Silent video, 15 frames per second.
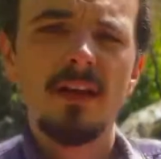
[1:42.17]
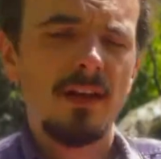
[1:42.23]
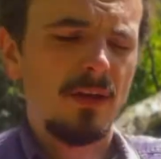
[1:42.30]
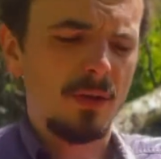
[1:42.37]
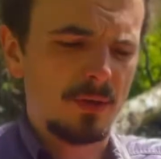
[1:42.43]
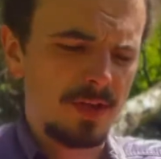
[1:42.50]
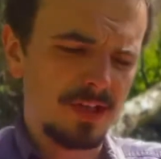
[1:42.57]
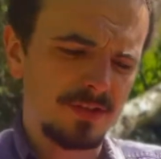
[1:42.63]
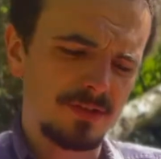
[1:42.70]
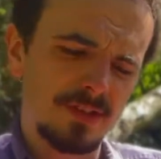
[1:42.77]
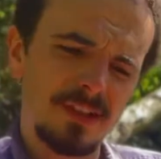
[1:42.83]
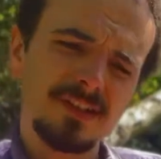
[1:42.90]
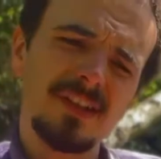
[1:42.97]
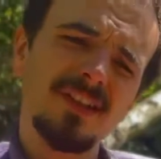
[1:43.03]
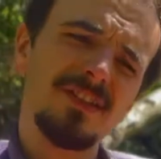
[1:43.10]
Okay, so
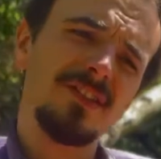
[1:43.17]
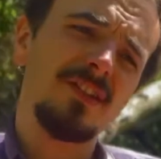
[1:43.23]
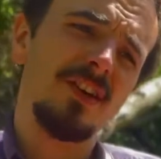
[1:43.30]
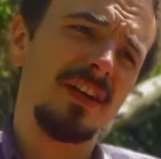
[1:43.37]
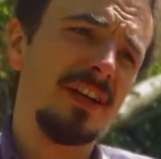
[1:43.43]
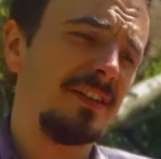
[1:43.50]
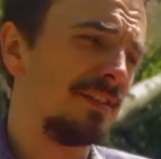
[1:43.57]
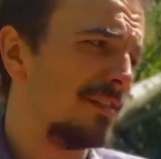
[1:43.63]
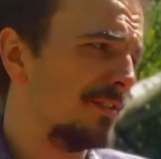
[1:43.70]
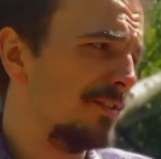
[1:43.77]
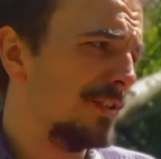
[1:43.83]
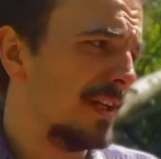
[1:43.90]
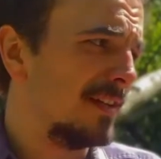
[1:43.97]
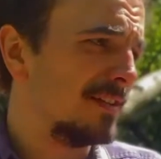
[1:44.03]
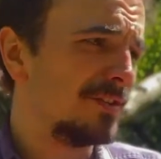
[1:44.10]
let's get stuck into the
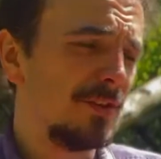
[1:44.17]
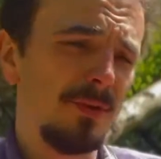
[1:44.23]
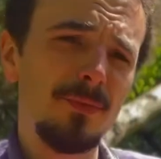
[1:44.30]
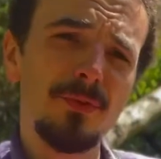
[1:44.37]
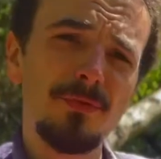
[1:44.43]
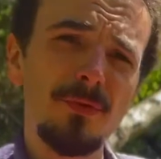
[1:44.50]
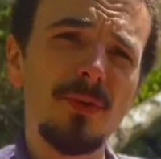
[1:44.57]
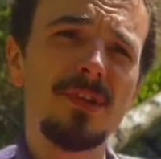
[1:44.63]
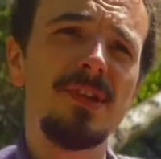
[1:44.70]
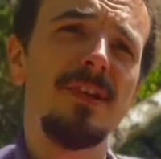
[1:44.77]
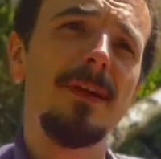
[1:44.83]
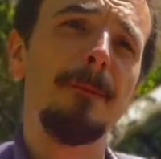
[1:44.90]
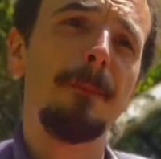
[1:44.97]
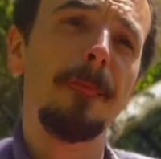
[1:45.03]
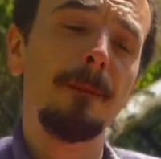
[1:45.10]
jig. So the first
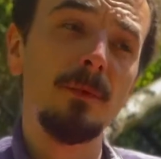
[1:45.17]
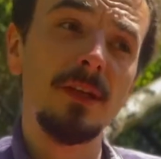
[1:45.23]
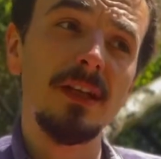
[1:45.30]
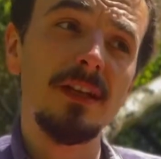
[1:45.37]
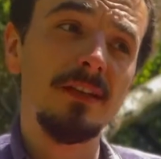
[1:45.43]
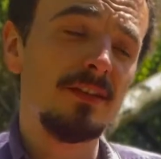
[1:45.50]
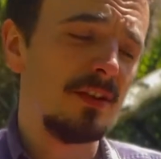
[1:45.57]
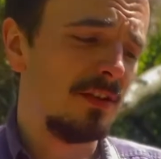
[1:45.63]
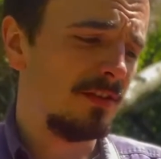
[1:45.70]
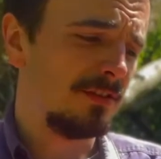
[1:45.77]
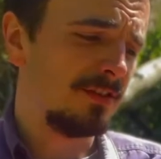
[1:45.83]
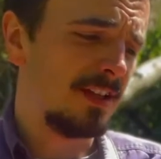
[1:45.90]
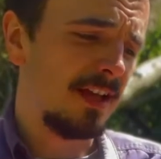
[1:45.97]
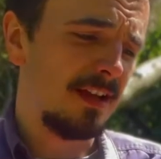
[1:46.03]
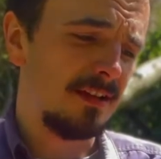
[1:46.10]
thing we need to
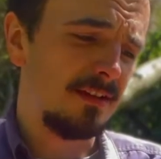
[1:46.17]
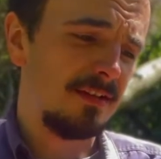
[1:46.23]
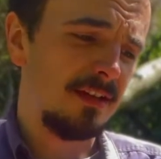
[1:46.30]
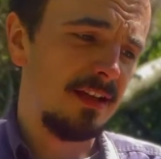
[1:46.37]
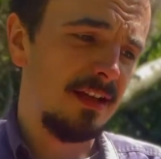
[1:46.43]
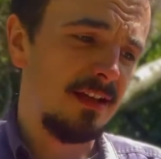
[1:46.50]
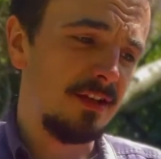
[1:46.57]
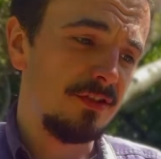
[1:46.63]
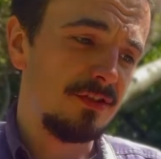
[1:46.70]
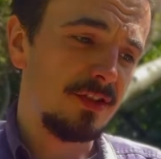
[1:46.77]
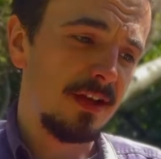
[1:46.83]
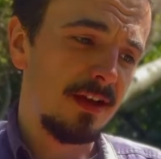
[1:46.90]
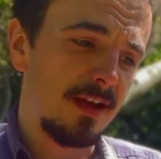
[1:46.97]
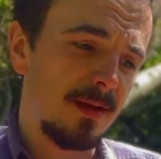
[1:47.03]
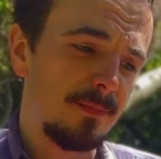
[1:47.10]
understand is
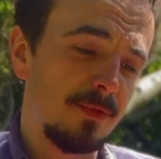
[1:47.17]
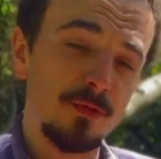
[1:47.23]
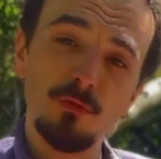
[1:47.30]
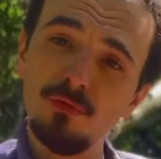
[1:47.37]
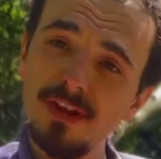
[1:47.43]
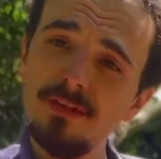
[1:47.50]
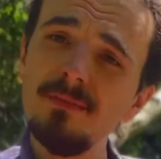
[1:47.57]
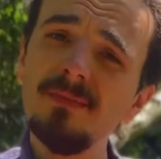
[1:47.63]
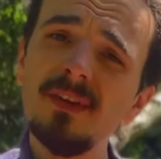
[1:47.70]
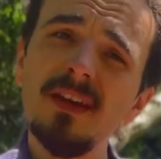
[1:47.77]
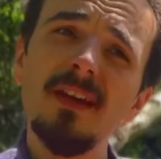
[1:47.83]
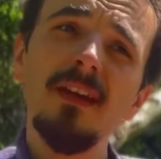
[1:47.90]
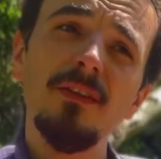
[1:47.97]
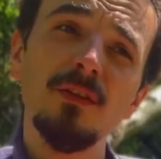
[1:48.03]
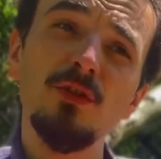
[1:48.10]
the rhythm,
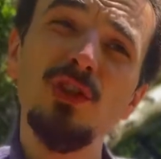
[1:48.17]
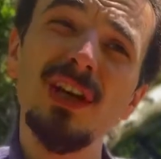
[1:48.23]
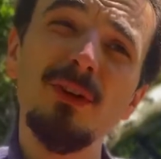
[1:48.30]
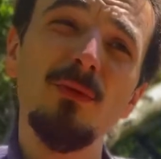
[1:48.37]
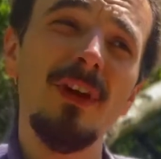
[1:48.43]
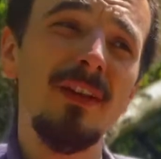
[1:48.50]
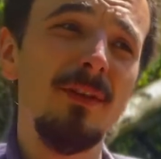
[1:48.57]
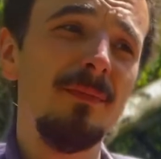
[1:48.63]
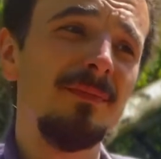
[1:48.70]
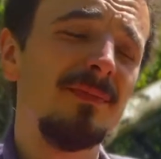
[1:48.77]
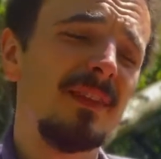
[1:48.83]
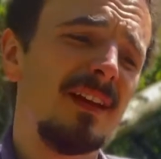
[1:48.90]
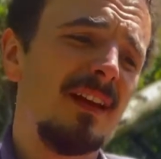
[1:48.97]
the jig rhythm.